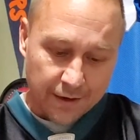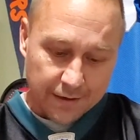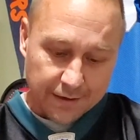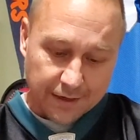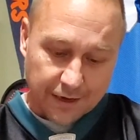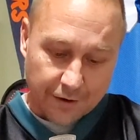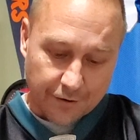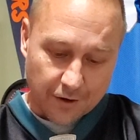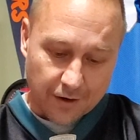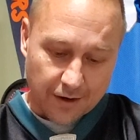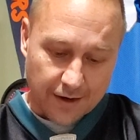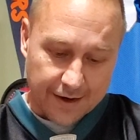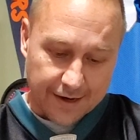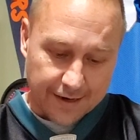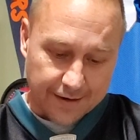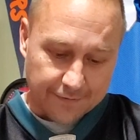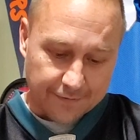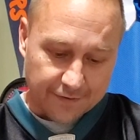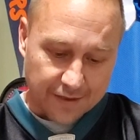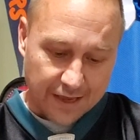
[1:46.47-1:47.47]

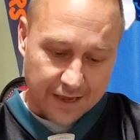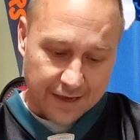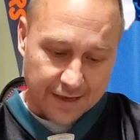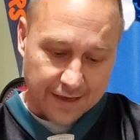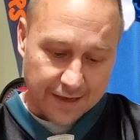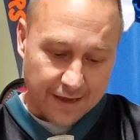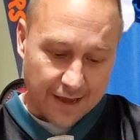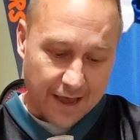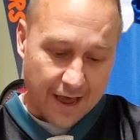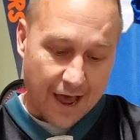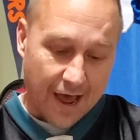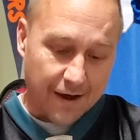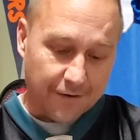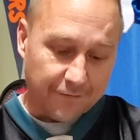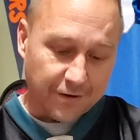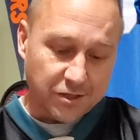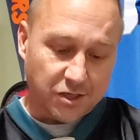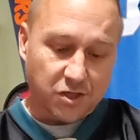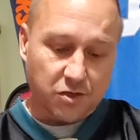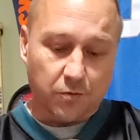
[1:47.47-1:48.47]
Carolina, they
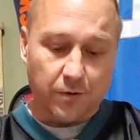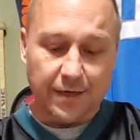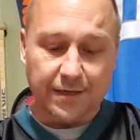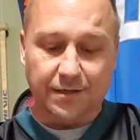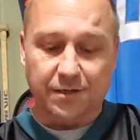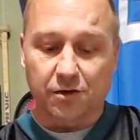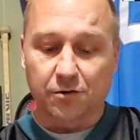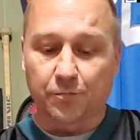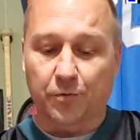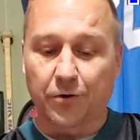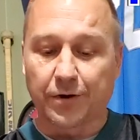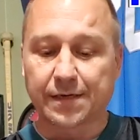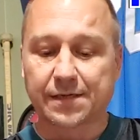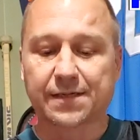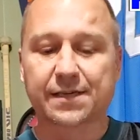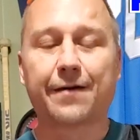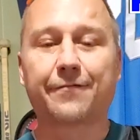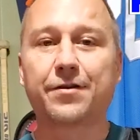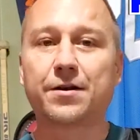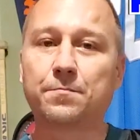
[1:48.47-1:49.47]
average
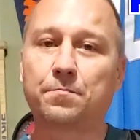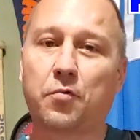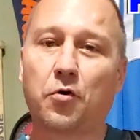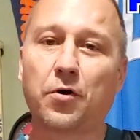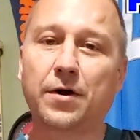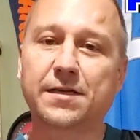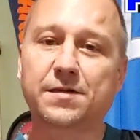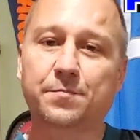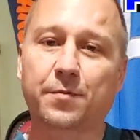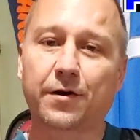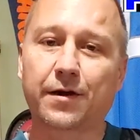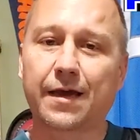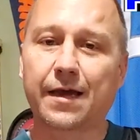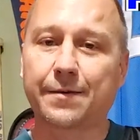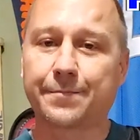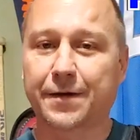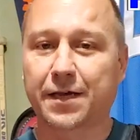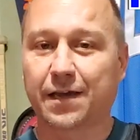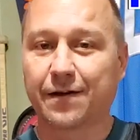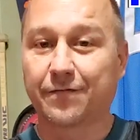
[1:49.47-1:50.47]
22.7 points per
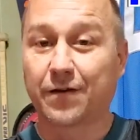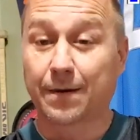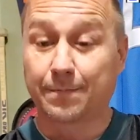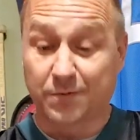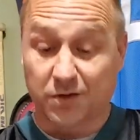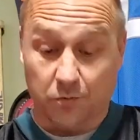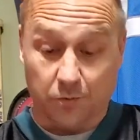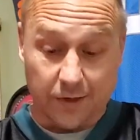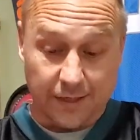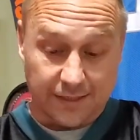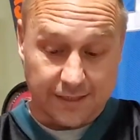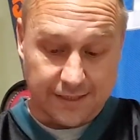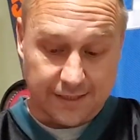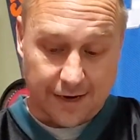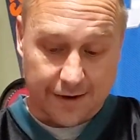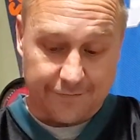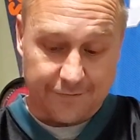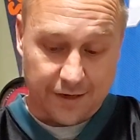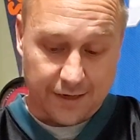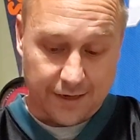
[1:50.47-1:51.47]
game and give up
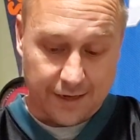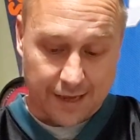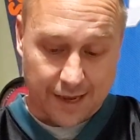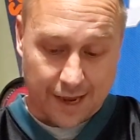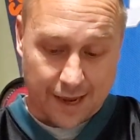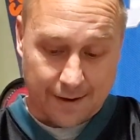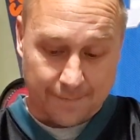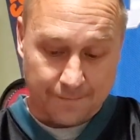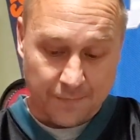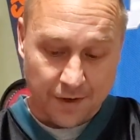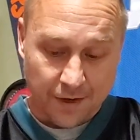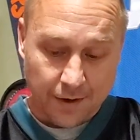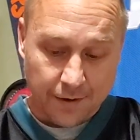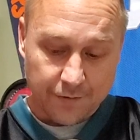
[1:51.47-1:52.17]
27 a game.